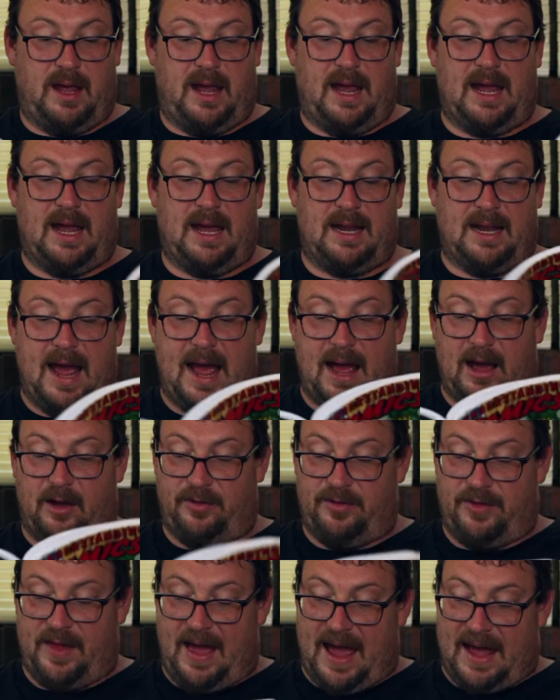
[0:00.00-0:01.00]
and
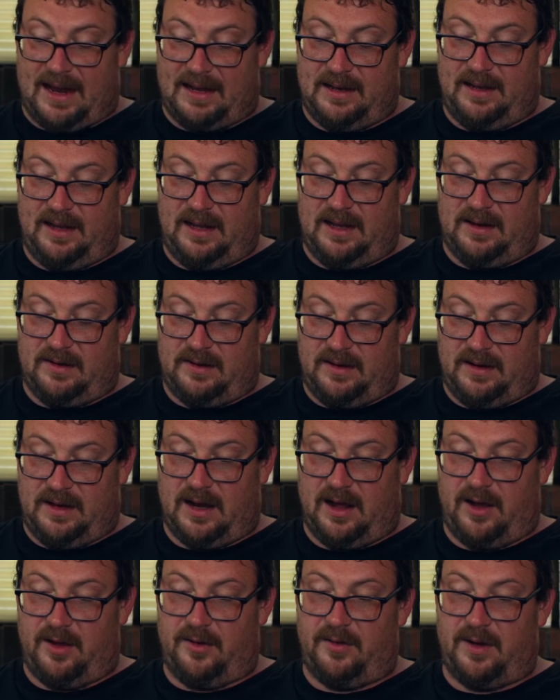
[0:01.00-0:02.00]
how that
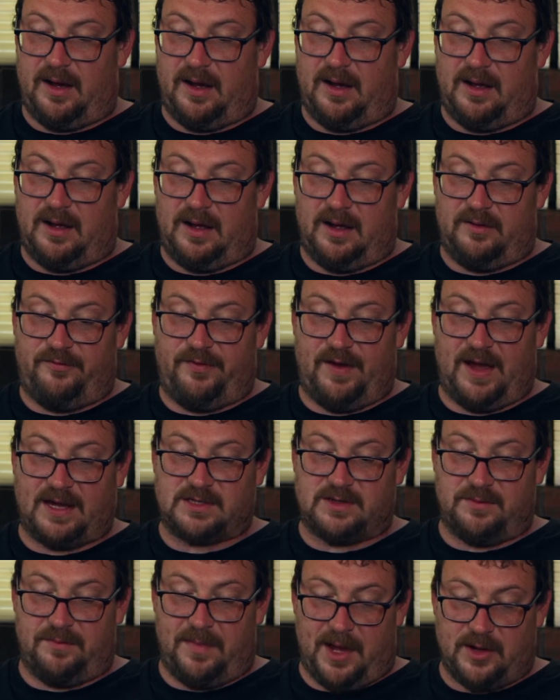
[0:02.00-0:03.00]

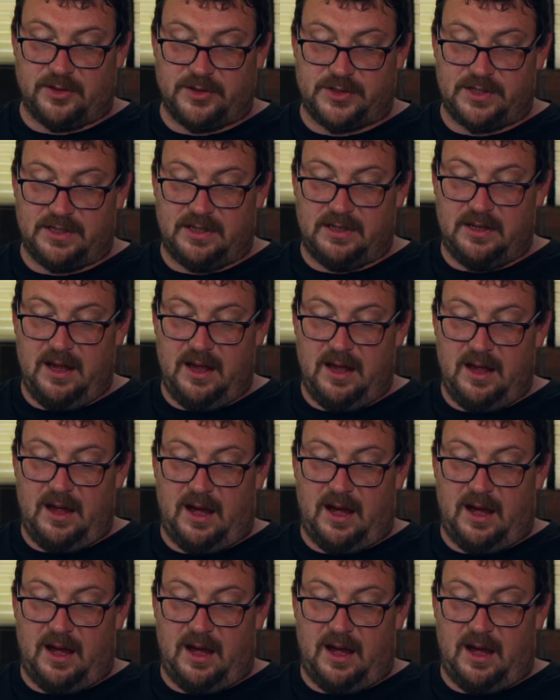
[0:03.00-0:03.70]
affects emotion.